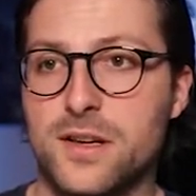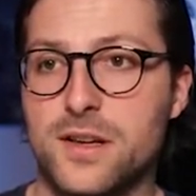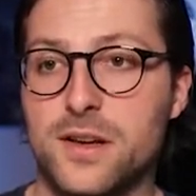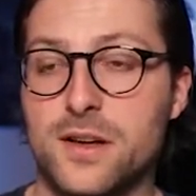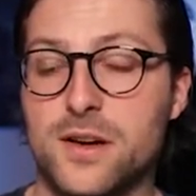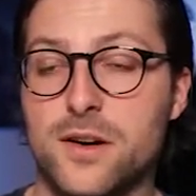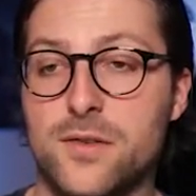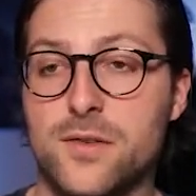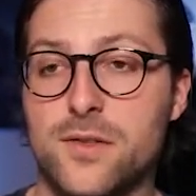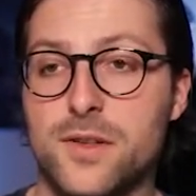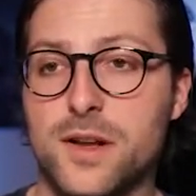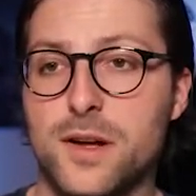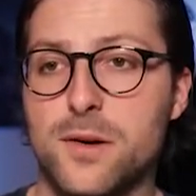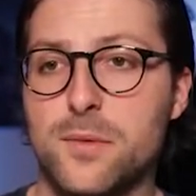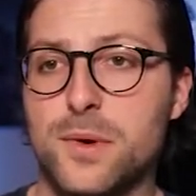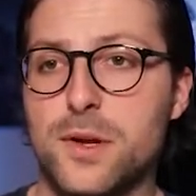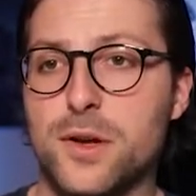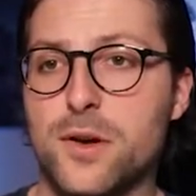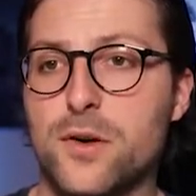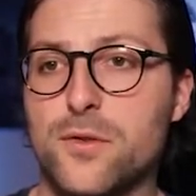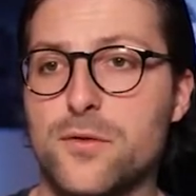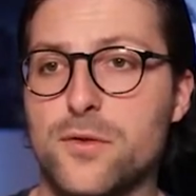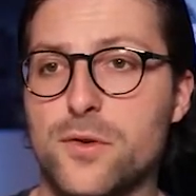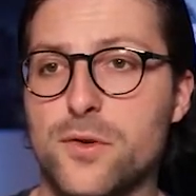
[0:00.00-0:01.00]
Now, after that, we
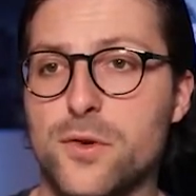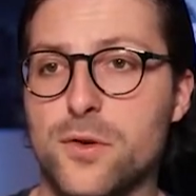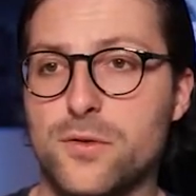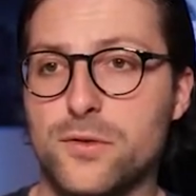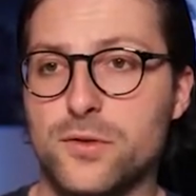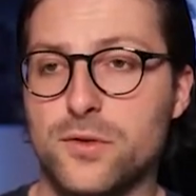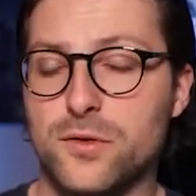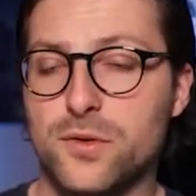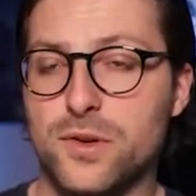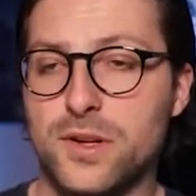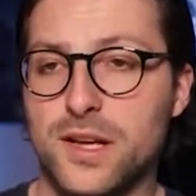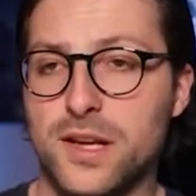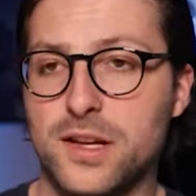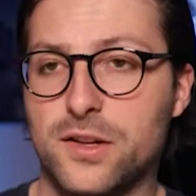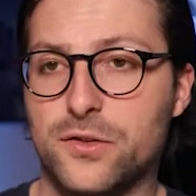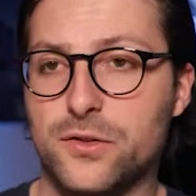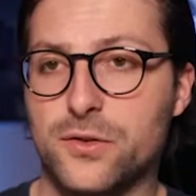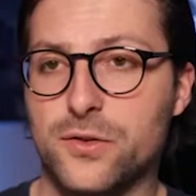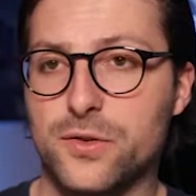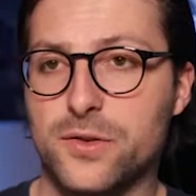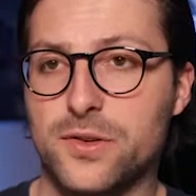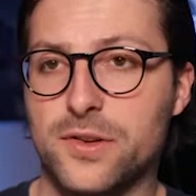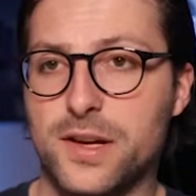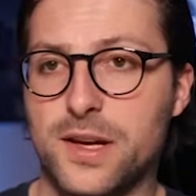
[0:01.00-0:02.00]
hover over to the
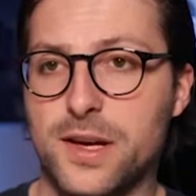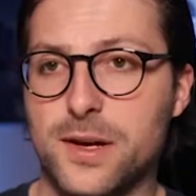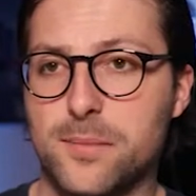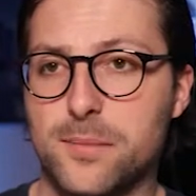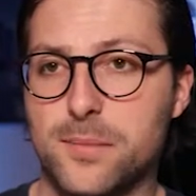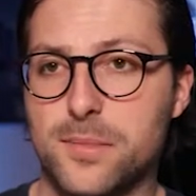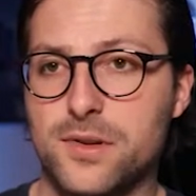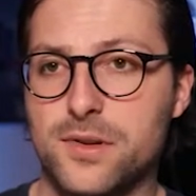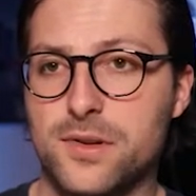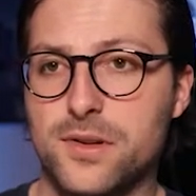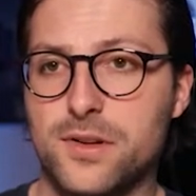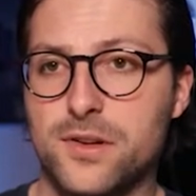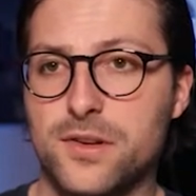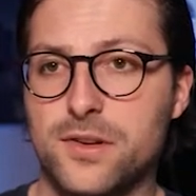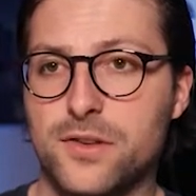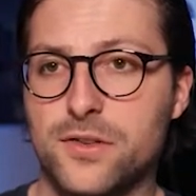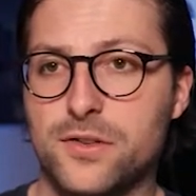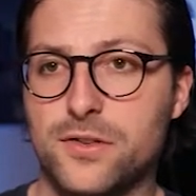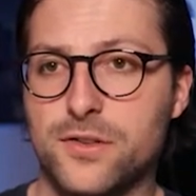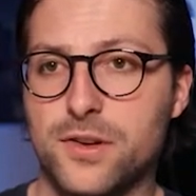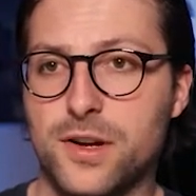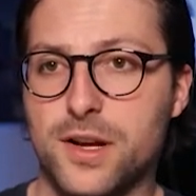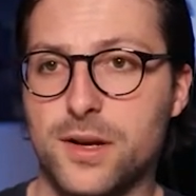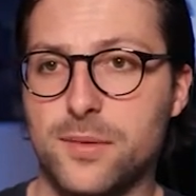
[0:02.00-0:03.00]
Insert tab,
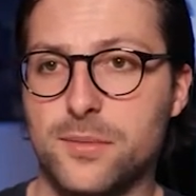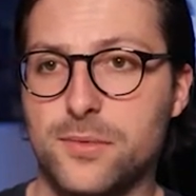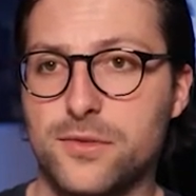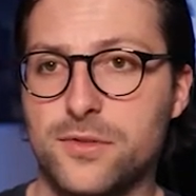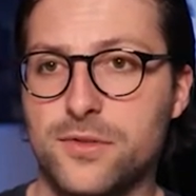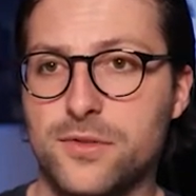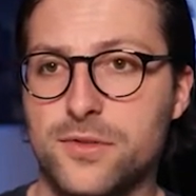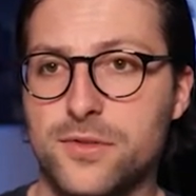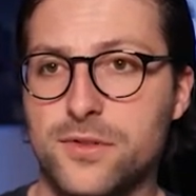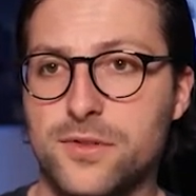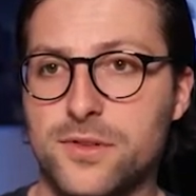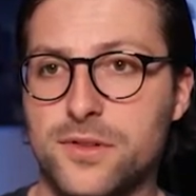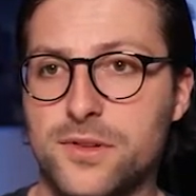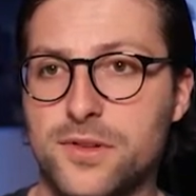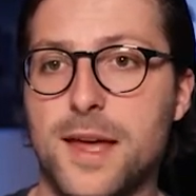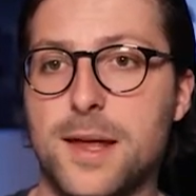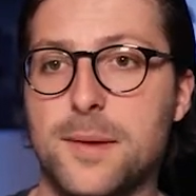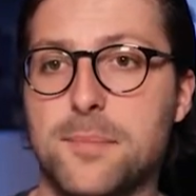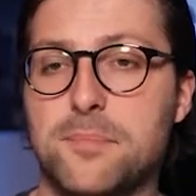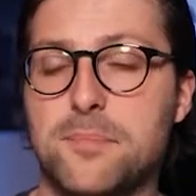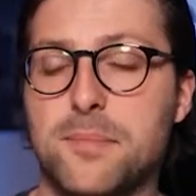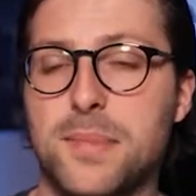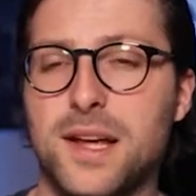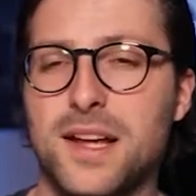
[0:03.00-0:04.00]
Shapes,
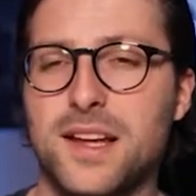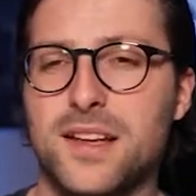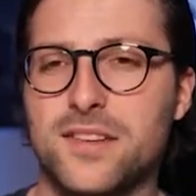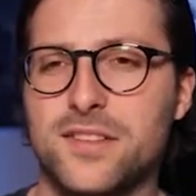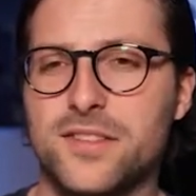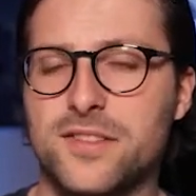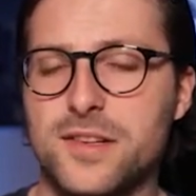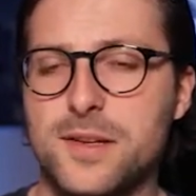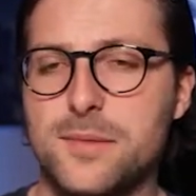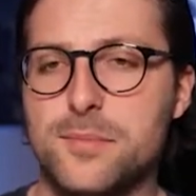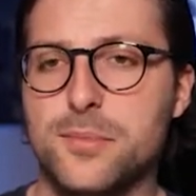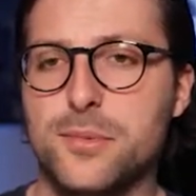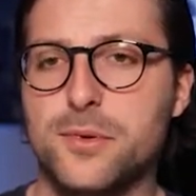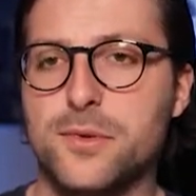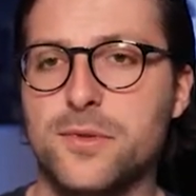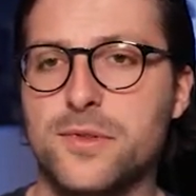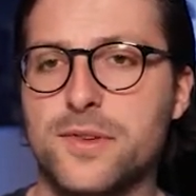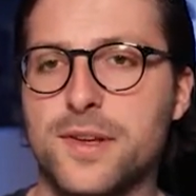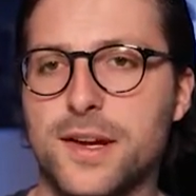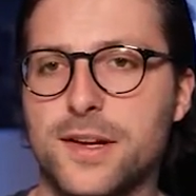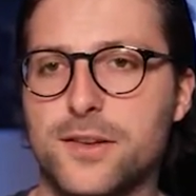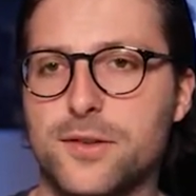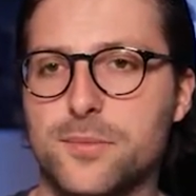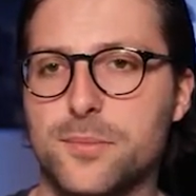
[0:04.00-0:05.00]
and pick a simple
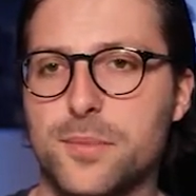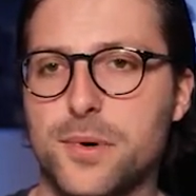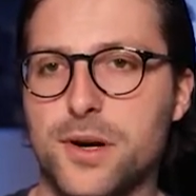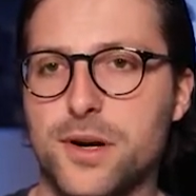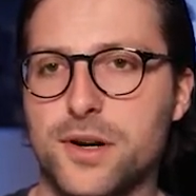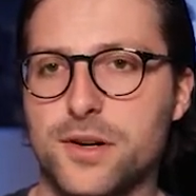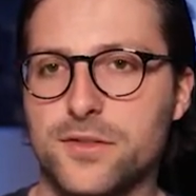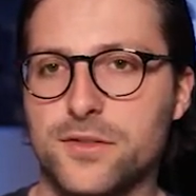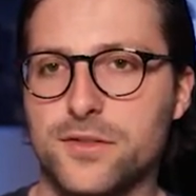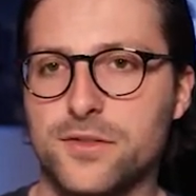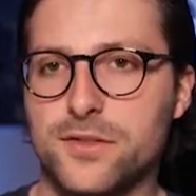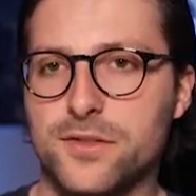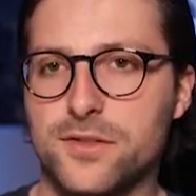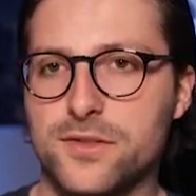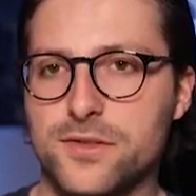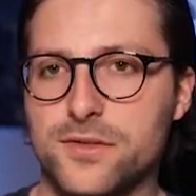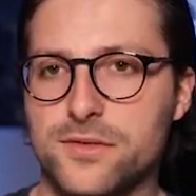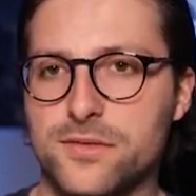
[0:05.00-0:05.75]
text box.